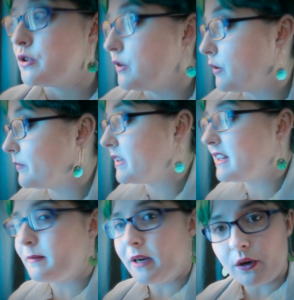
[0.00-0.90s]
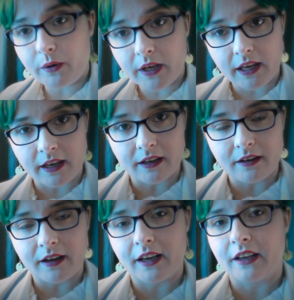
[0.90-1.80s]
So let me go
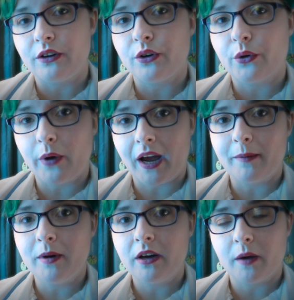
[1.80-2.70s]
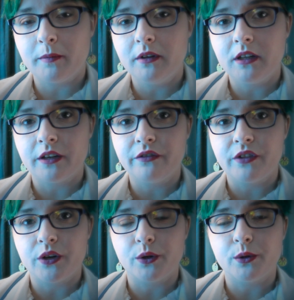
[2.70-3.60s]
ahead and grab a couple
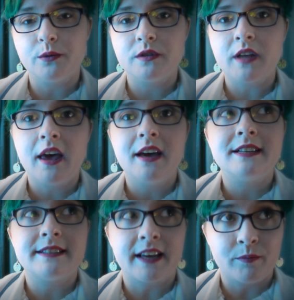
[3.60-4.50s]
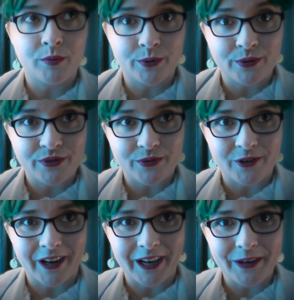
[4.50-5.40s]
of those samples
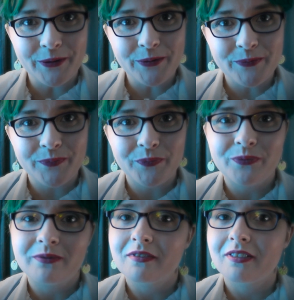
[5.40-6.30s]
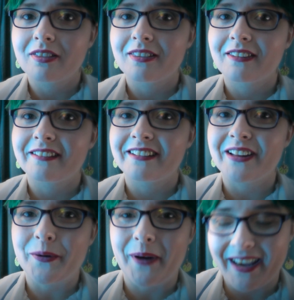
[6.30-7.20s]
for you.
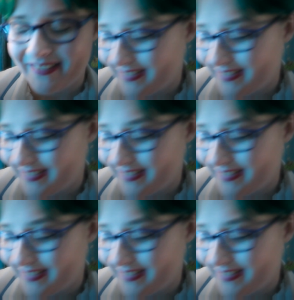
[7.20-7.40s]
Okay.